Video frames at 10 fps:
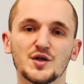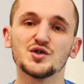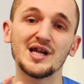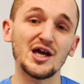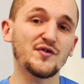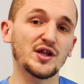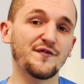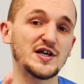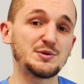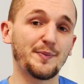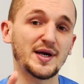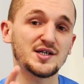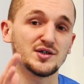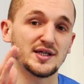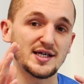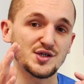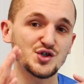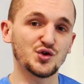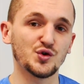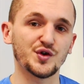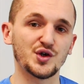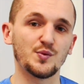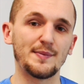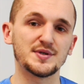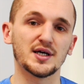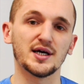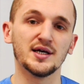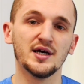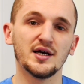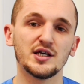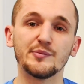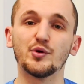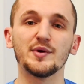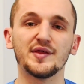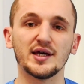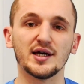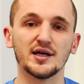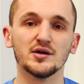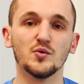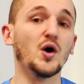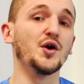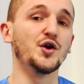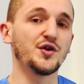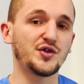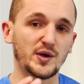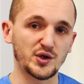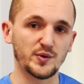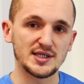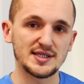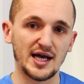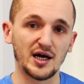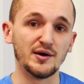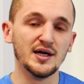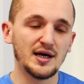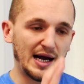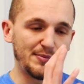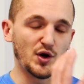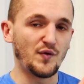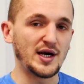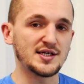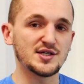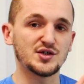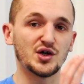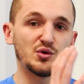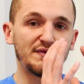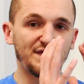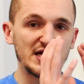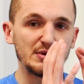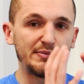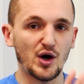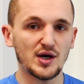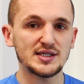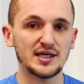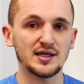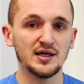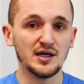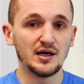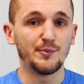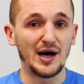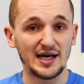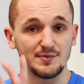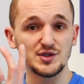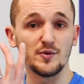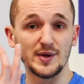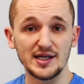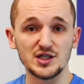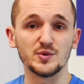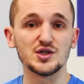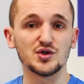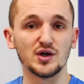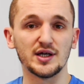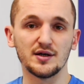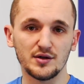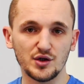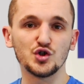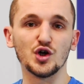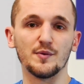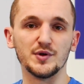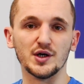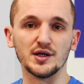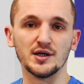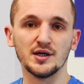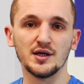So now you've got the Facebook pixel installed on your website, you're probably thinking, what on earth do I do with this now? I'm not ready to start doing Facebook marketing, but Adam's told me I need to install it, job done.